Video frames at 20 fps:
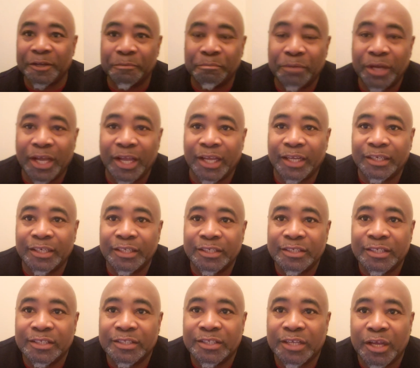back.
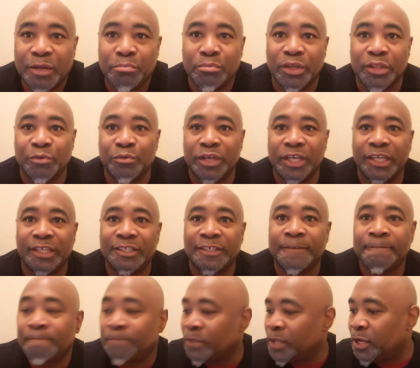This is Brother West.
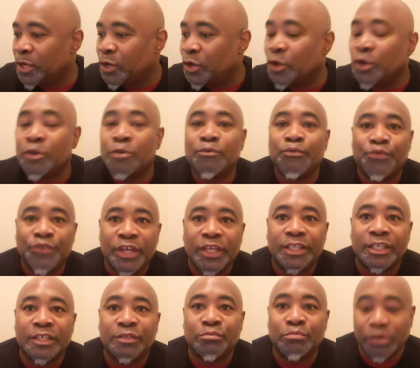
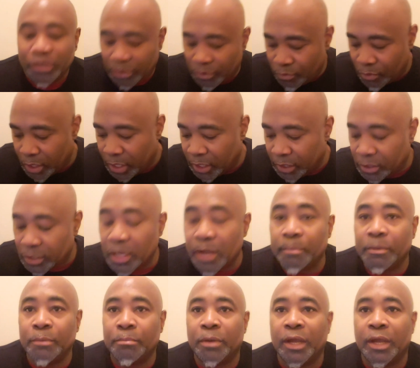This is Brother West coming